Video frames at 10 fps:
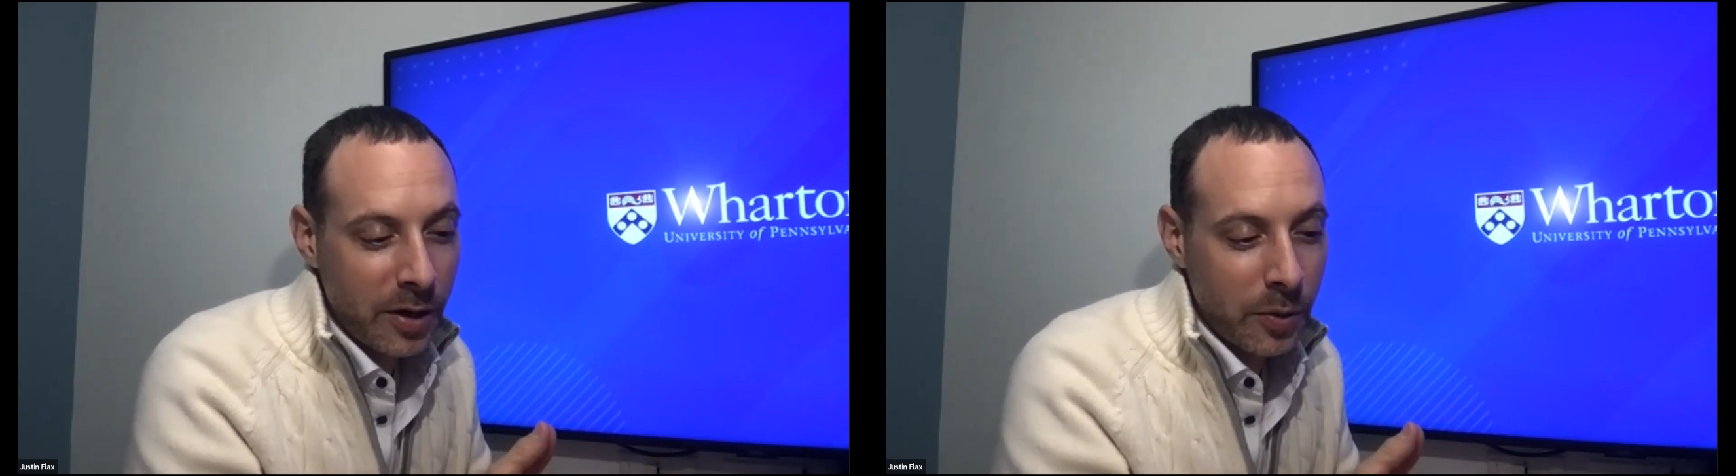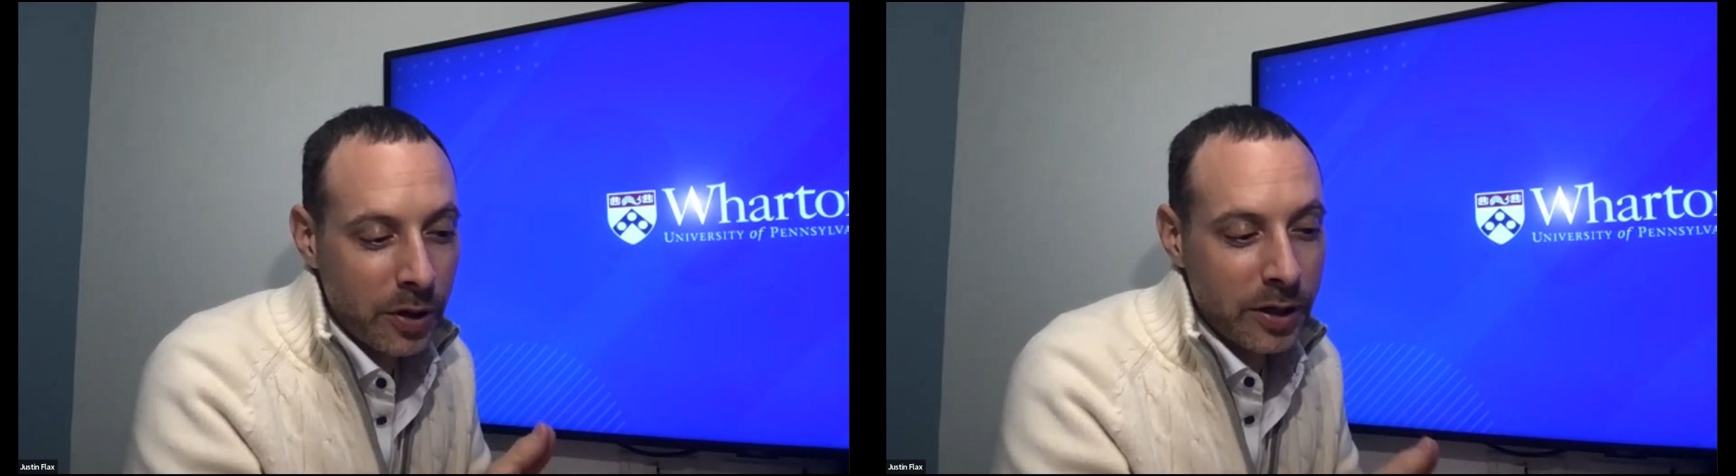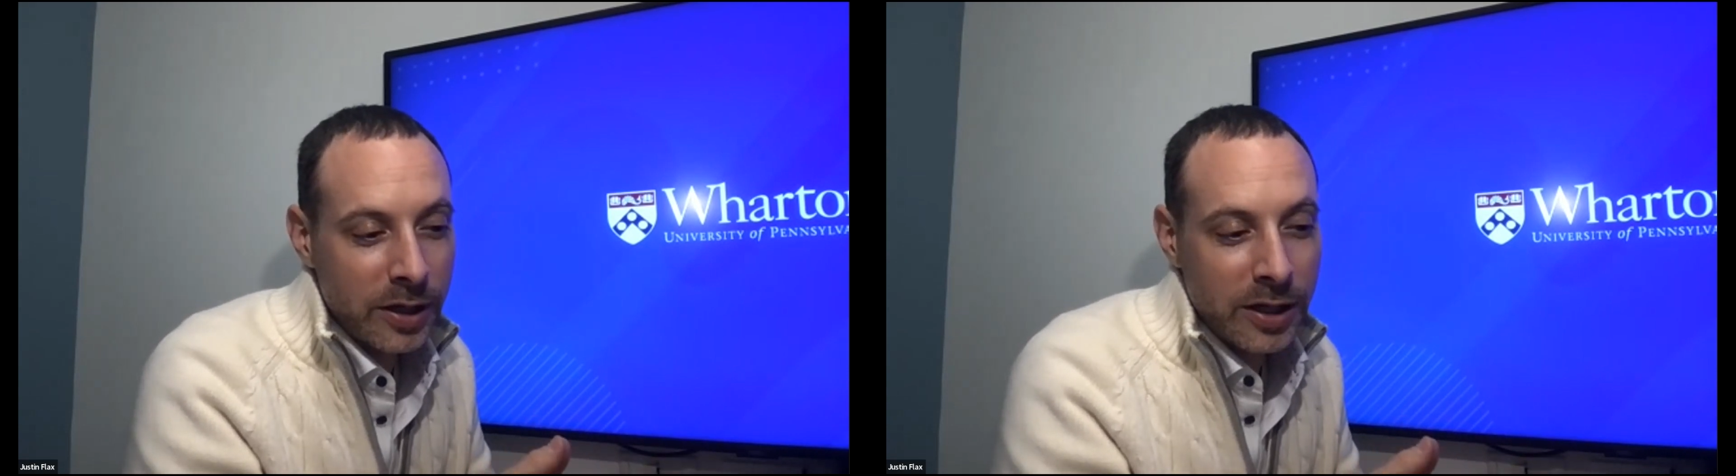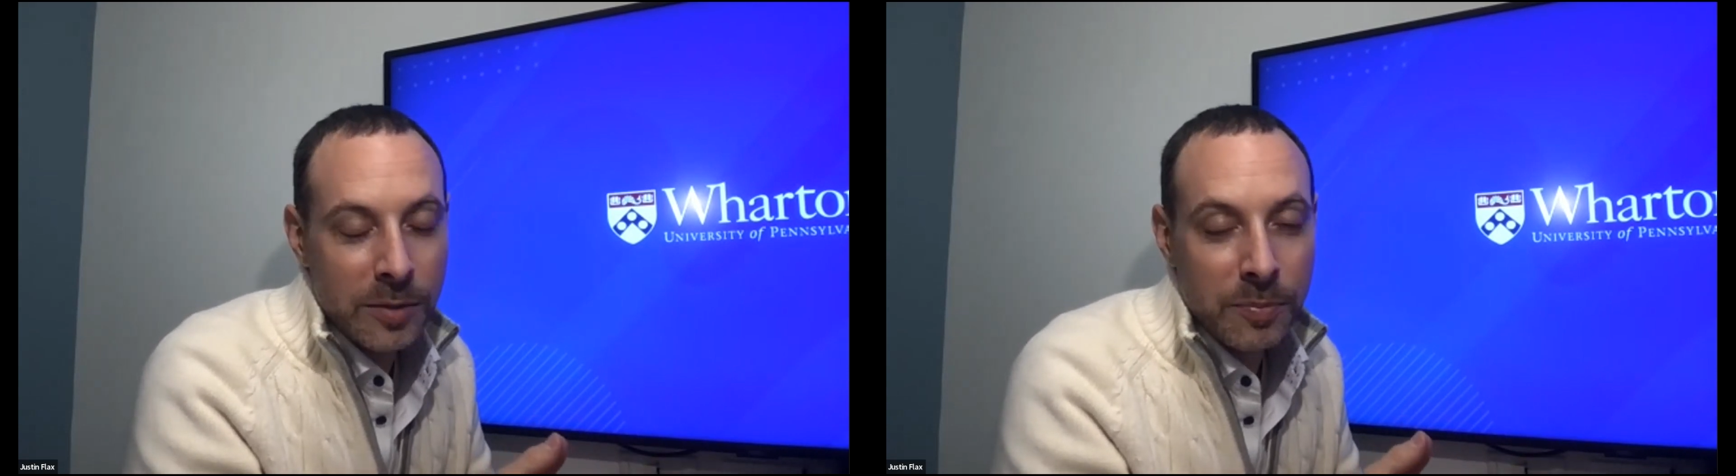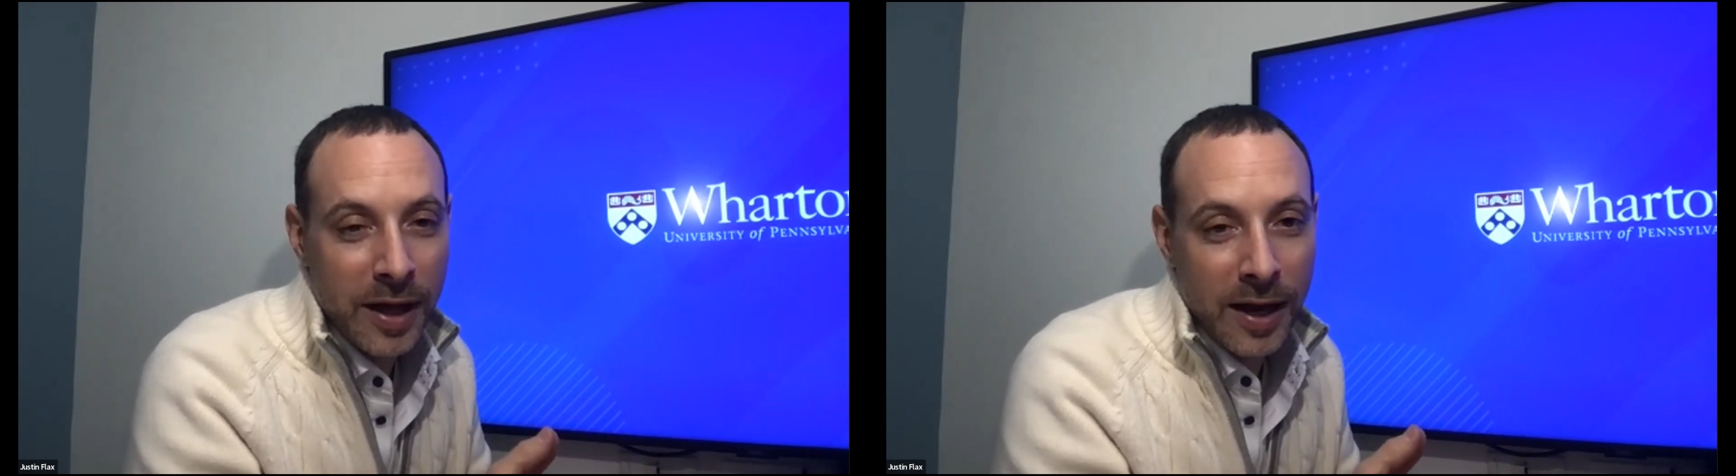we're going to
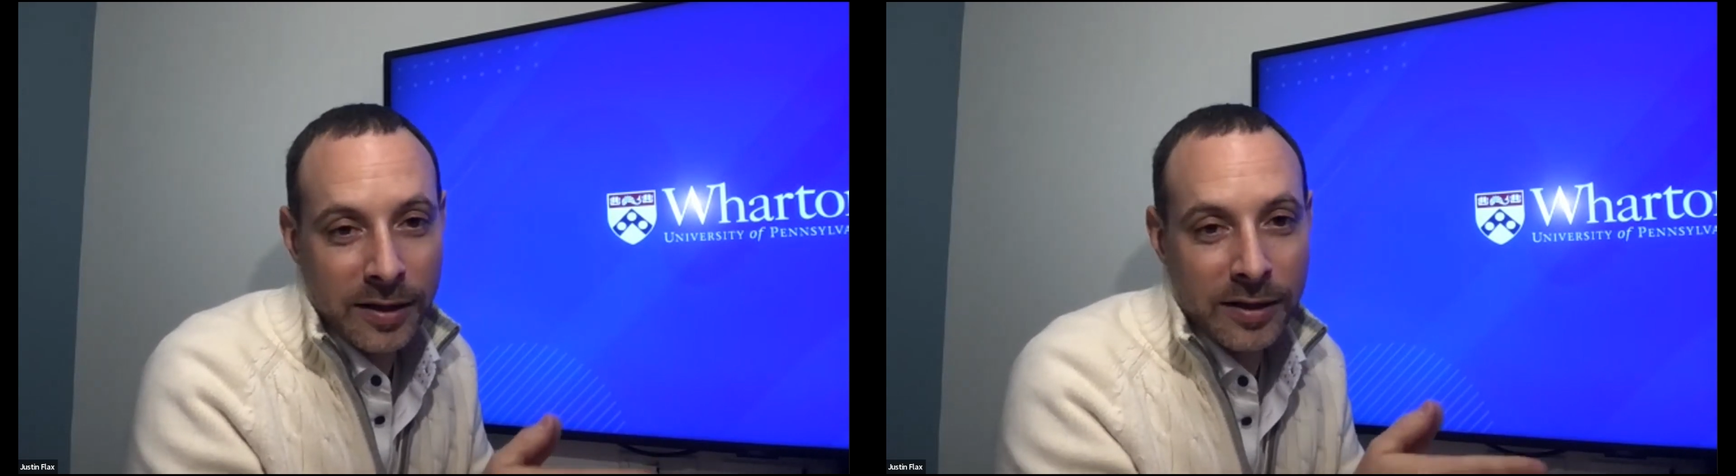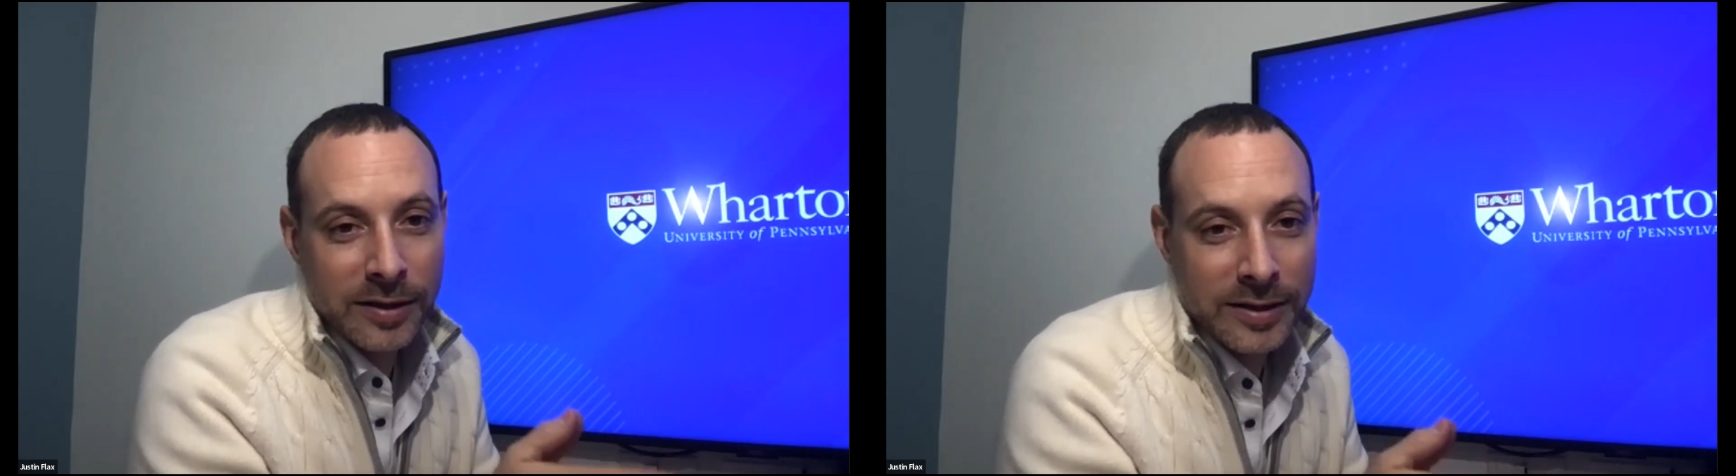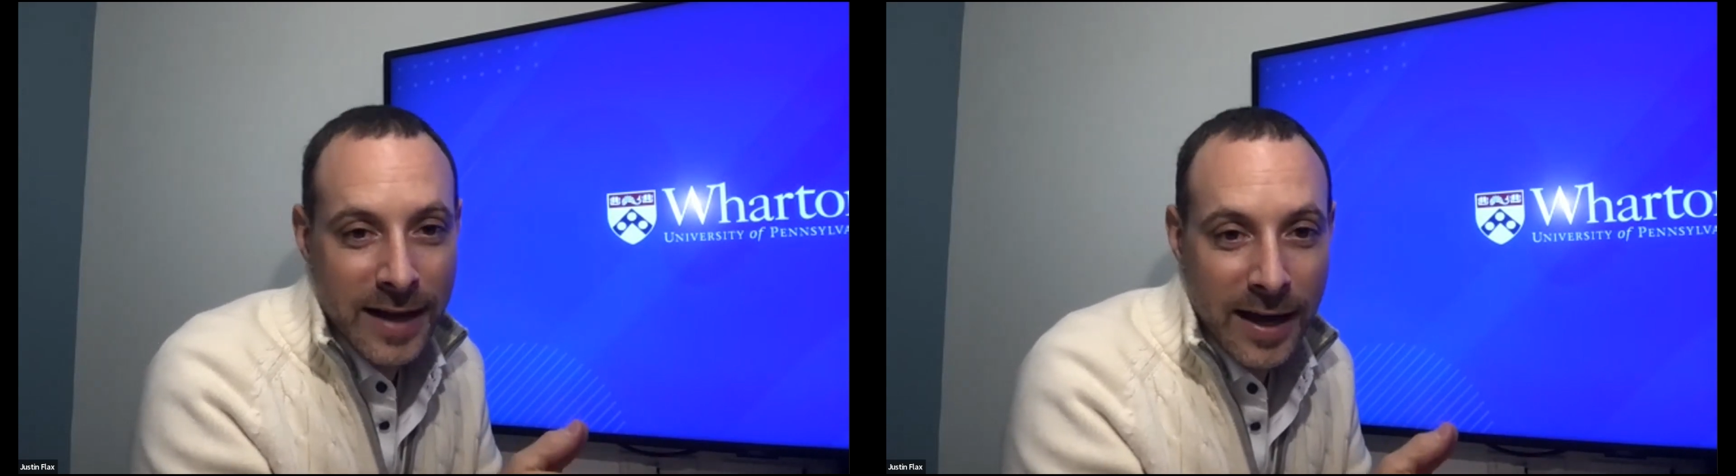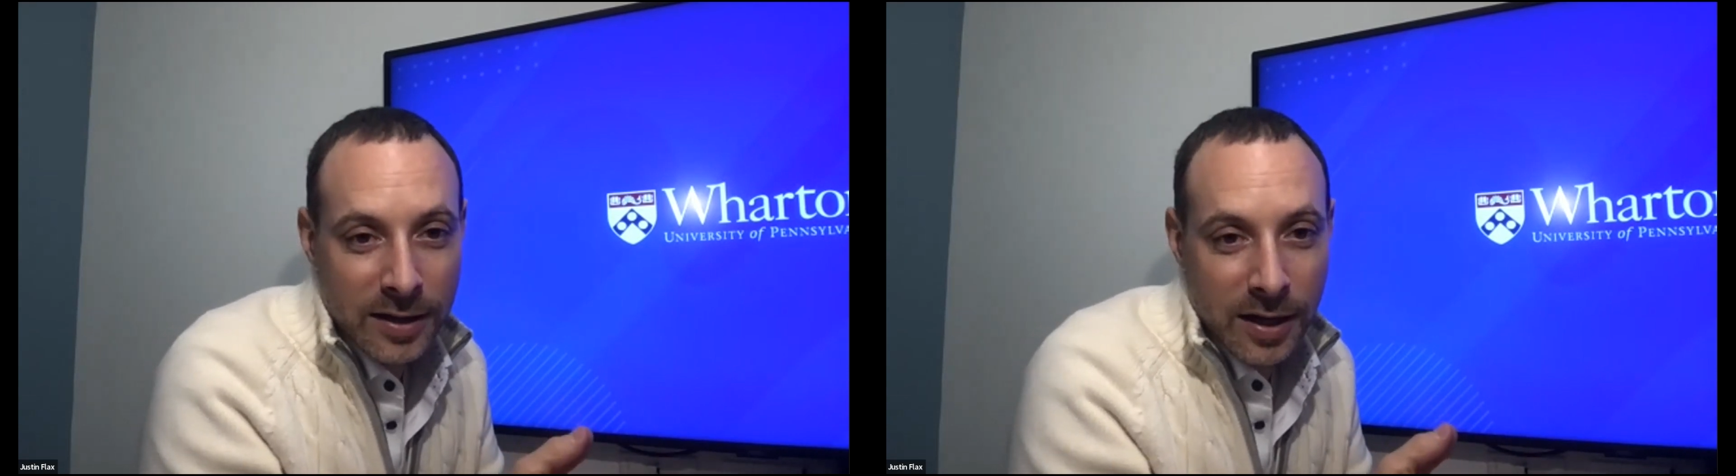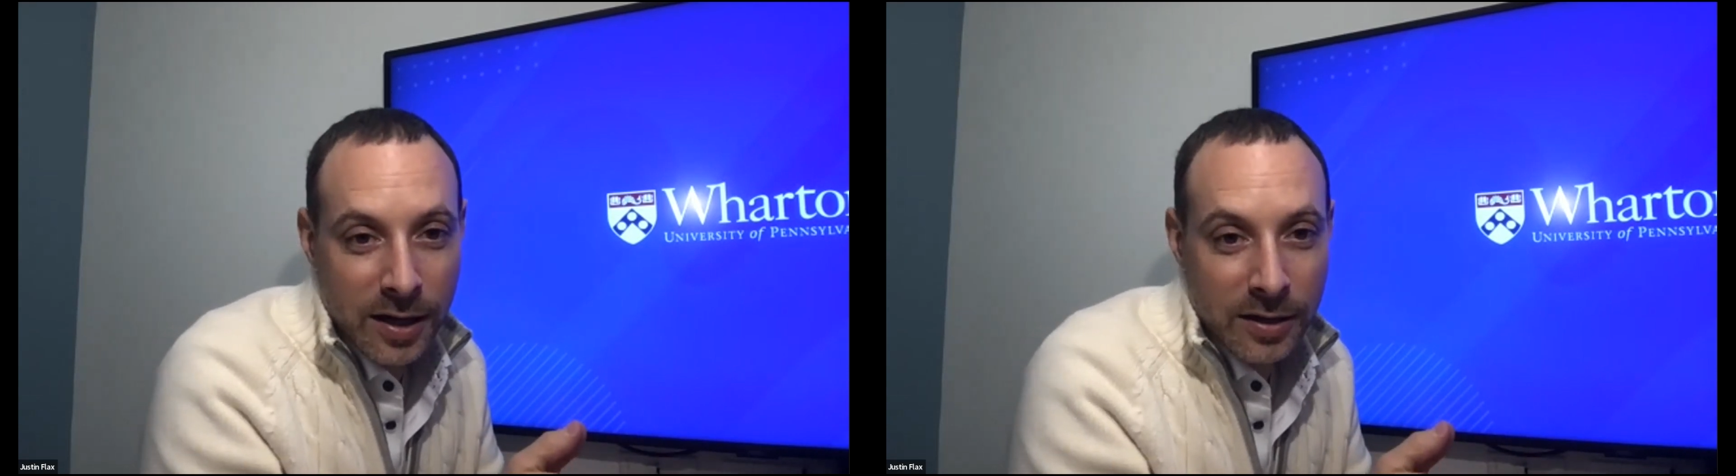keep that in the
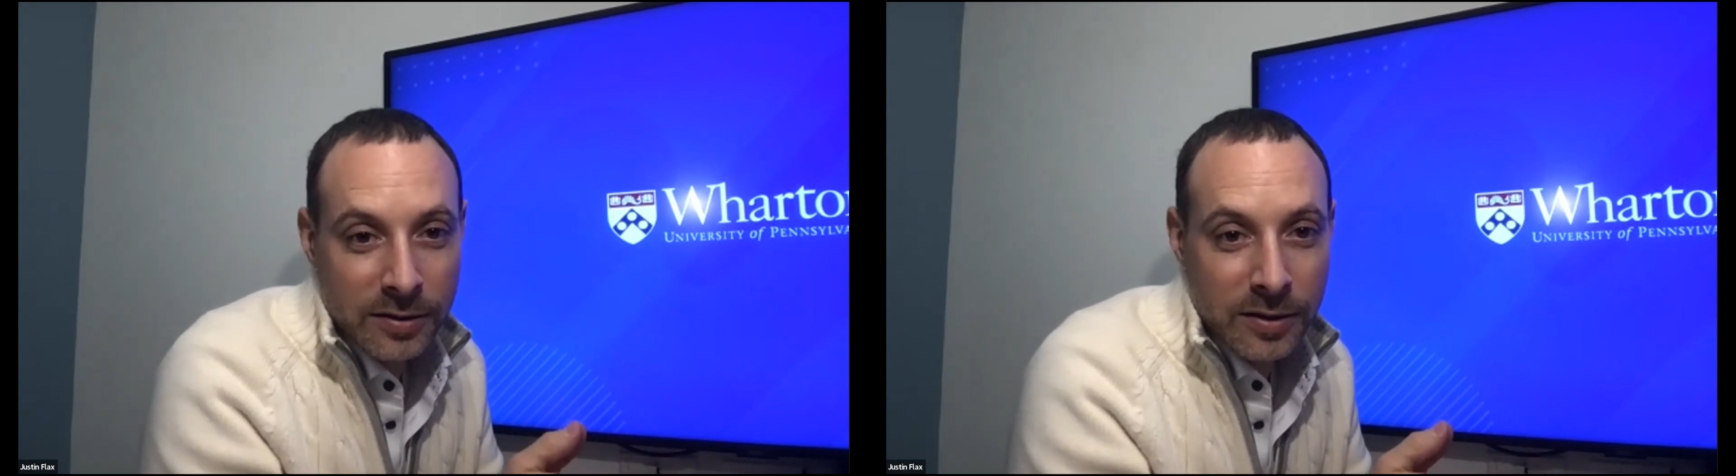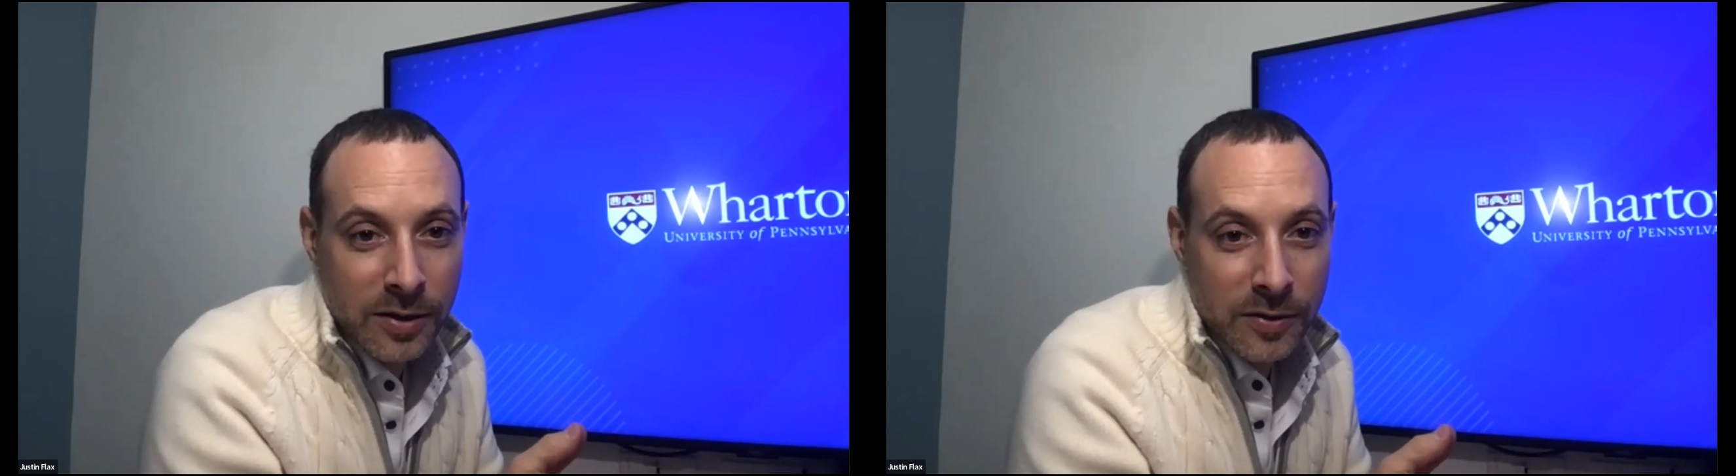tagline